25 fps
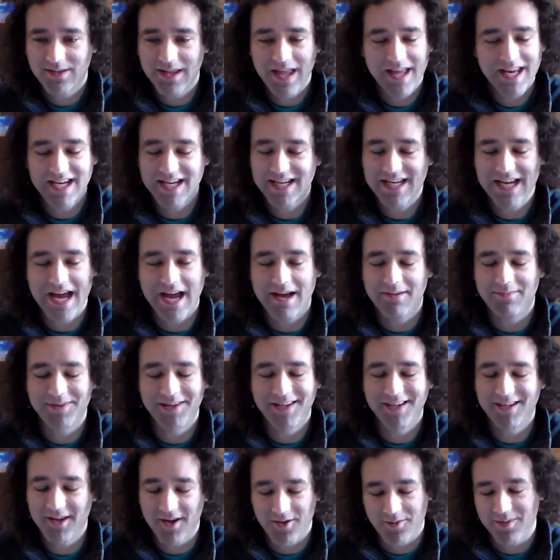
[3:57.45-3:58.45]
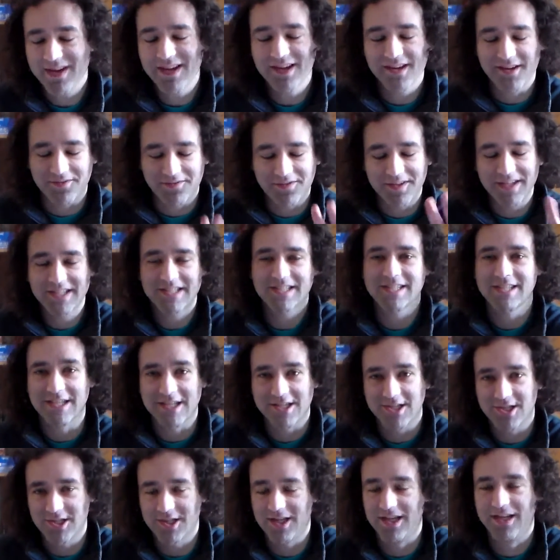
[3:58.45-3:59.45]
That ain't happening. No, we gotta fix
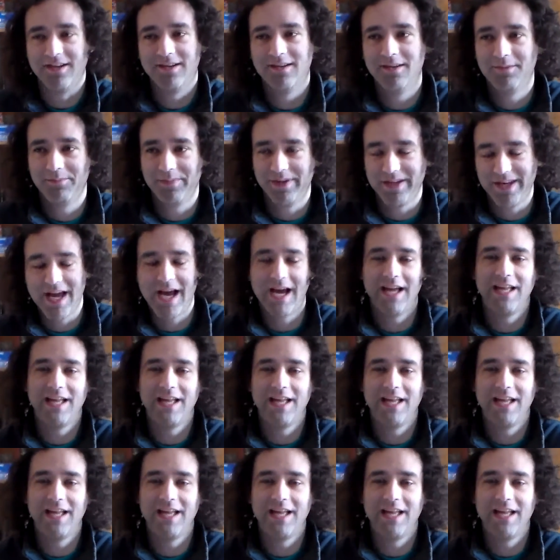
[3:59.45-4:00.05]
this shit. But